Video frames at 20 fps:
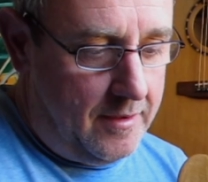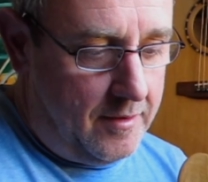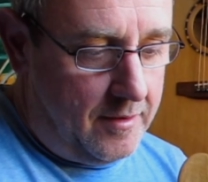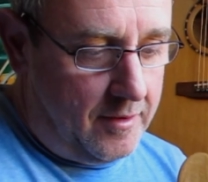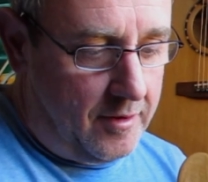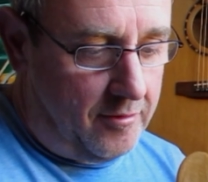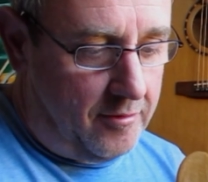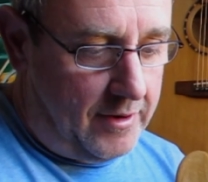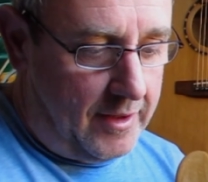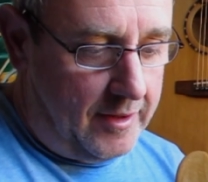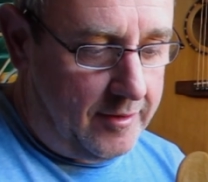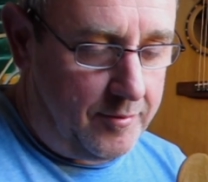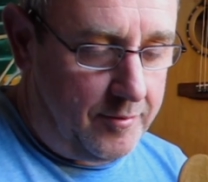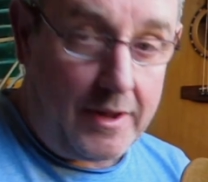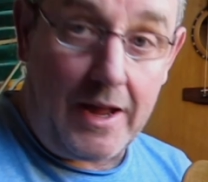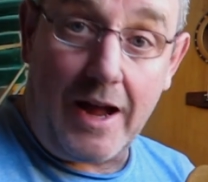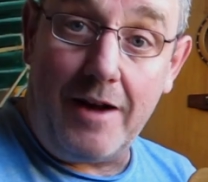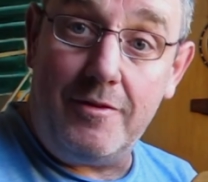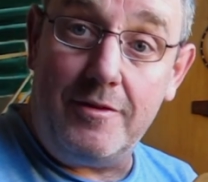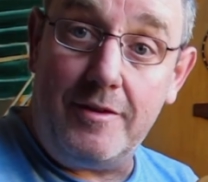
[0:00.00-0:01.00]
create some
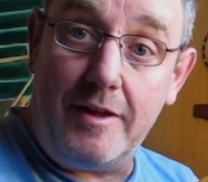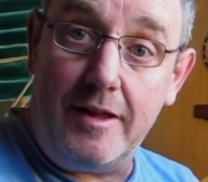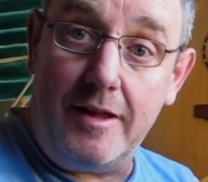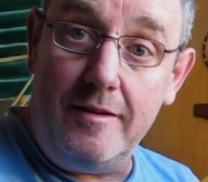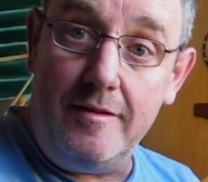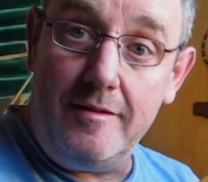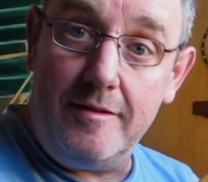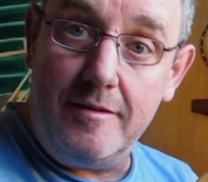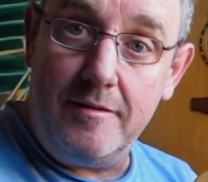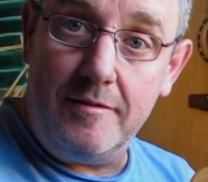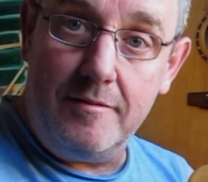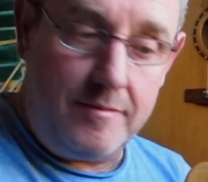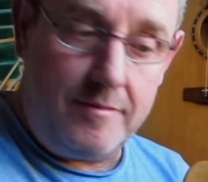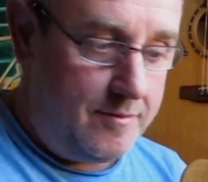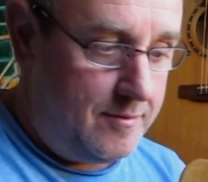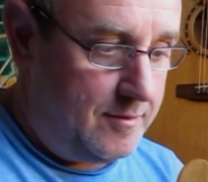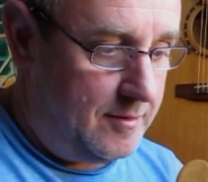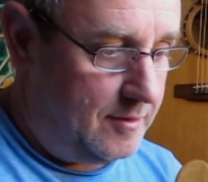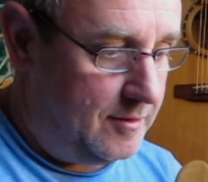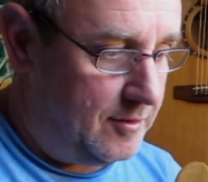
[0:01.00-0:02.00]
cavities.
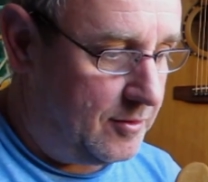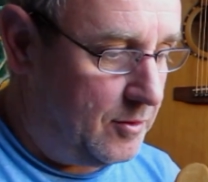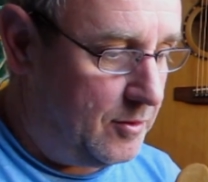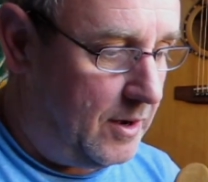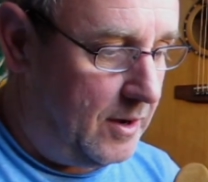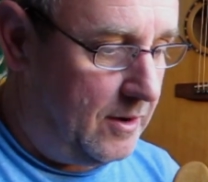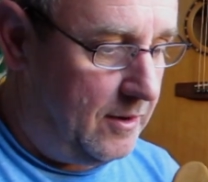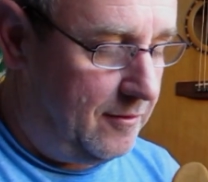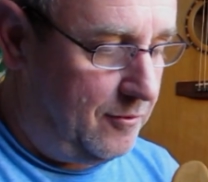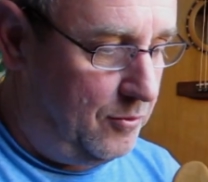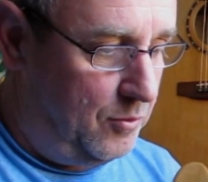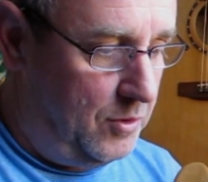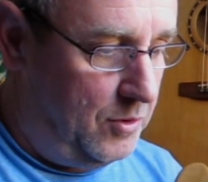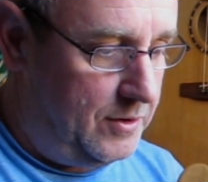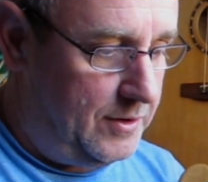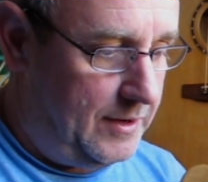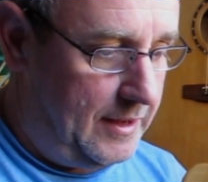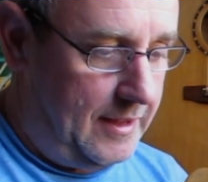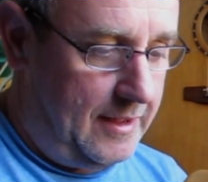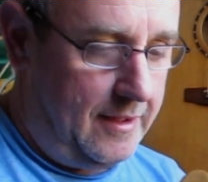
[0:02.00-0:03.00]
There's quite a lot of wood
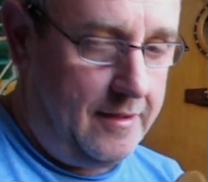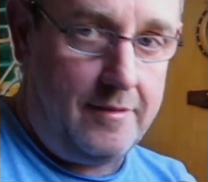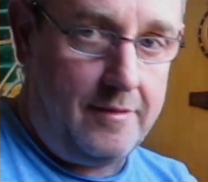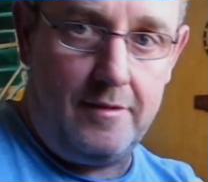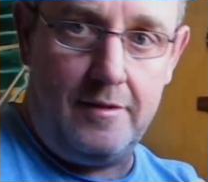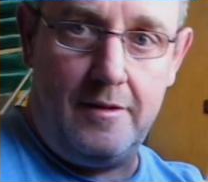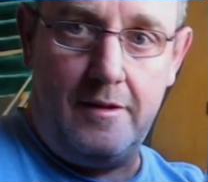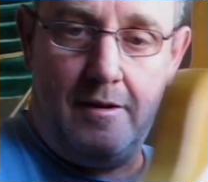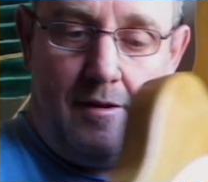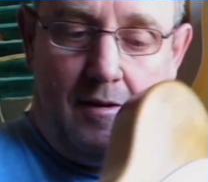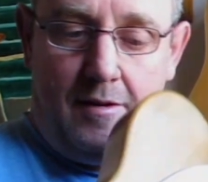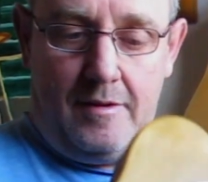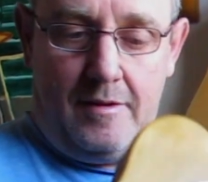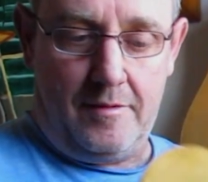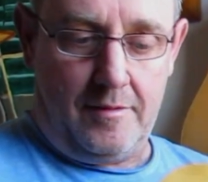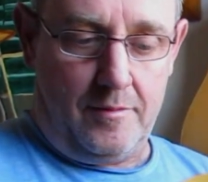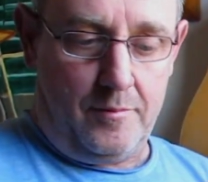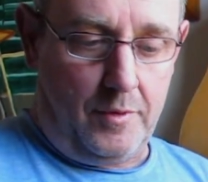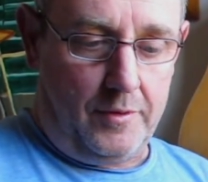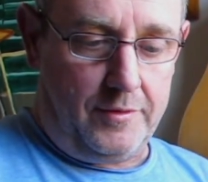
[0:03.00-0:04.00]
here.
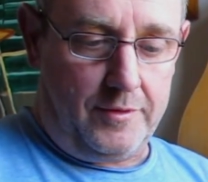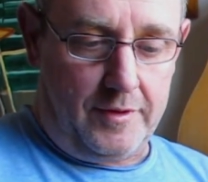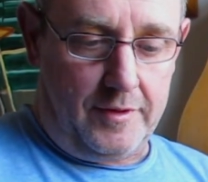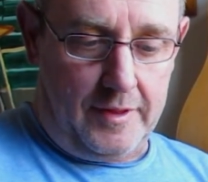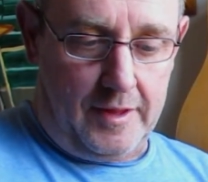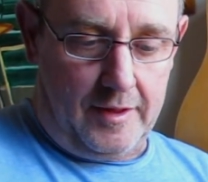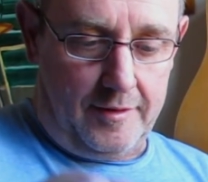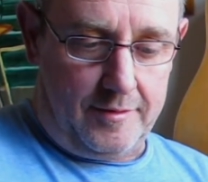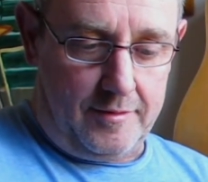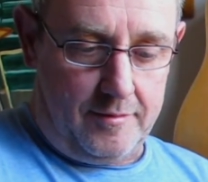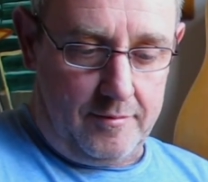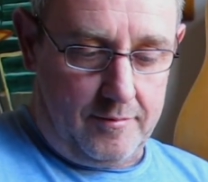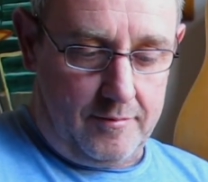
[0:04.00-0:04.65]
Most of this